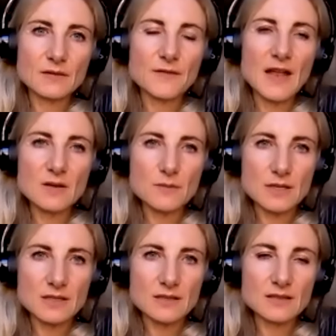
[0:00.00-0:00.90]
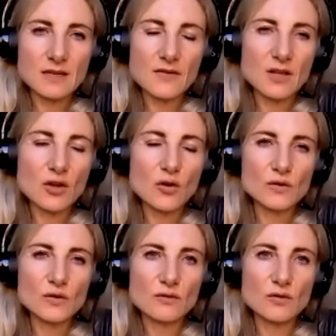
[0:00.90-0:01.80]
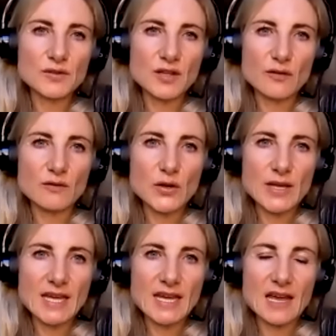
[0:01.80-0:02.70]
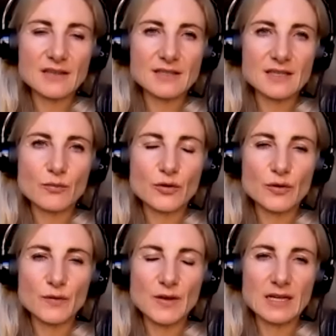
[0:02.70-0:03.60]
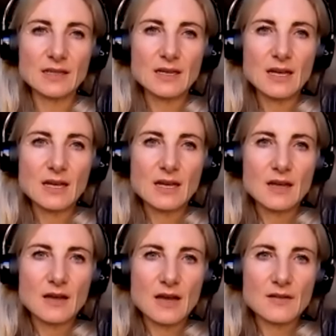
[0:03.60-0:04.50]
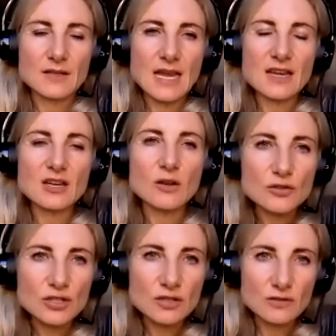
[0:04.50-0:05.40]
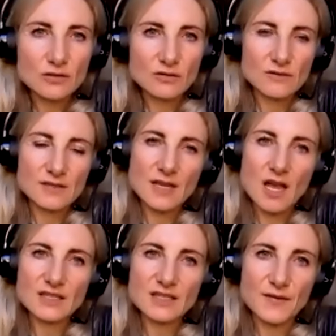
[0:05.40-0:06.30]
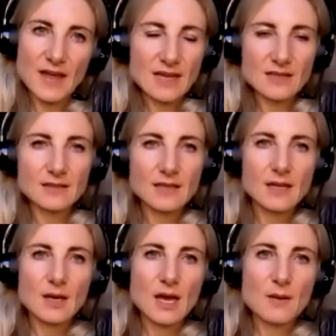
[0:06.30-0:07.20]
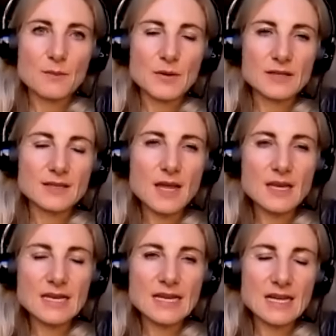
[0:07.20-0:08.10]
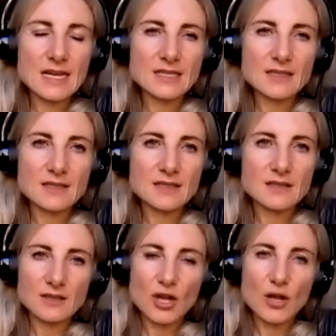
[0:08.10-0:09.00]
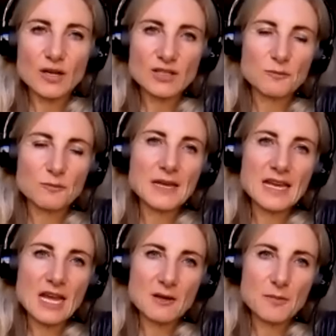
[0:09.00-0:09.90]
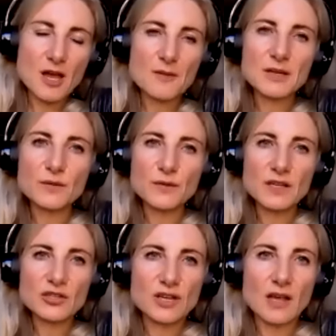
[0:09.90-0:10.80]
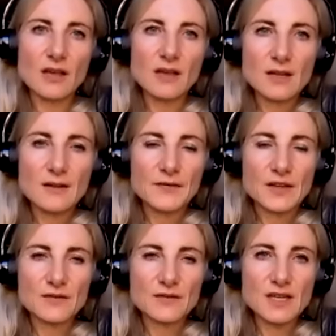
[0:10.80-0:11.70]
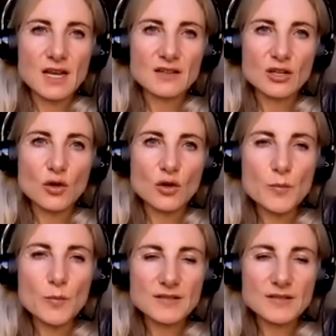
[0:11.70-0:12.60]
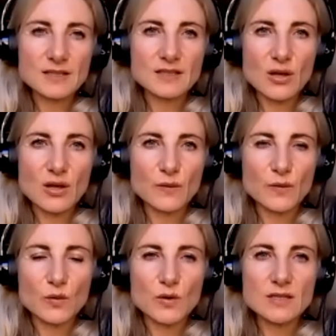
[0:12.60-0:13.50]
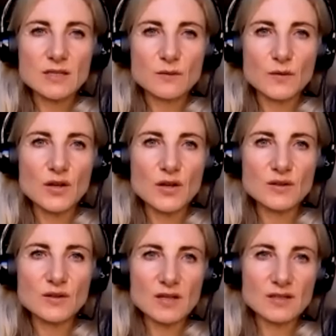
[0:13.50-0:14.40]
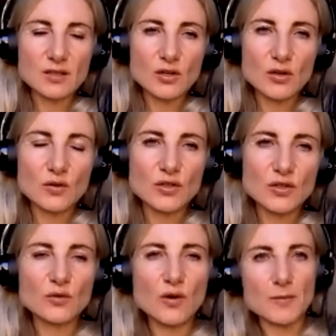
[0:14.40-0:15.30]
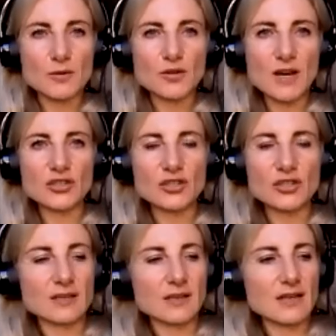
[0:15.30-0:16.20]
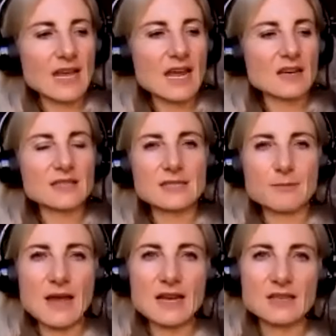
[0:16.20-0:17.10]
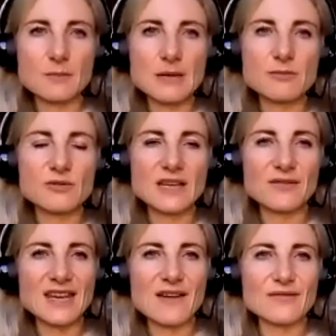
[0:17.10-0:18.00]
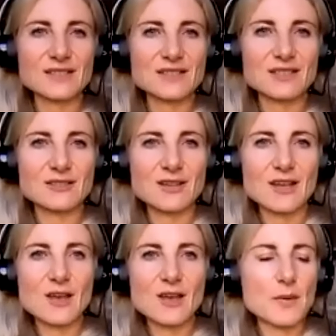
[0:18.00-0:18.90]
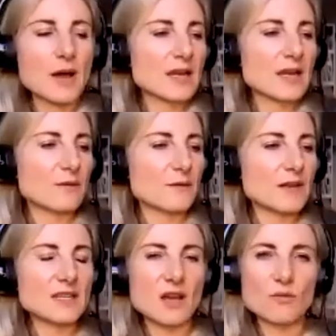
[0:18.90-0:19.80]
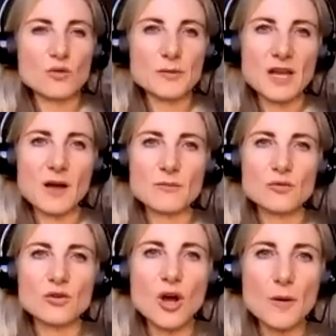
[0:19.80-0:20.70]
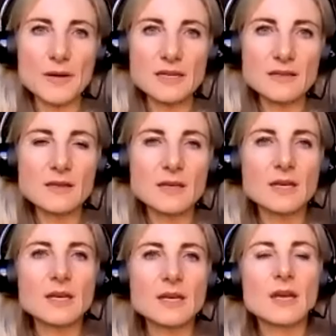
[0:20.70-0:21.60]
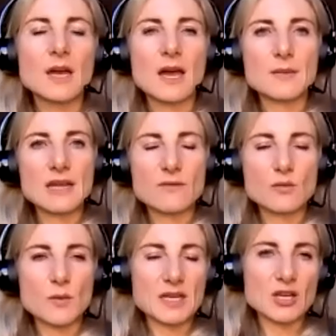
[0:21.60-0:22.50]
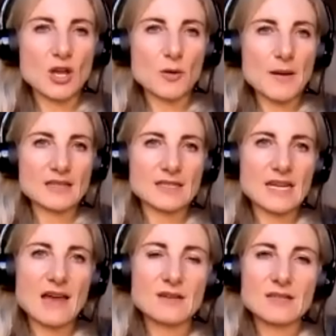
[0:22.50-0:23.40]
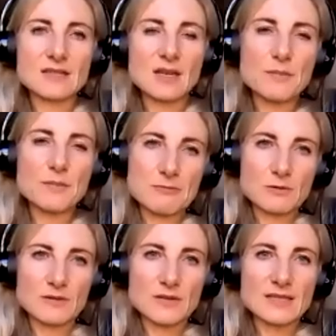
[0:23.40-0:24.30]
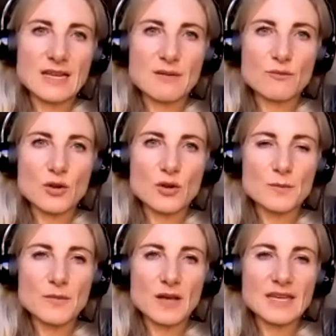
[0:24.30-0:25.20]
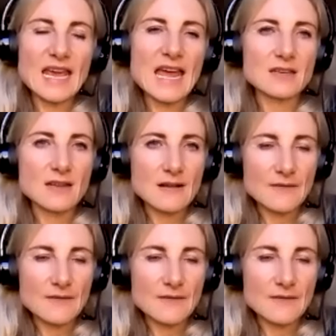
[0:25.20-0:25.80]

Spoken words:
development. And the courts are also looking at improving the technological side of that. But certainly it is going to be a permanent feature of certainly the court process going forward. For those of us who do arbitration, again, I suspect that people giving evidence by video will become more common, even when we can go back to having some people in the same room. Again,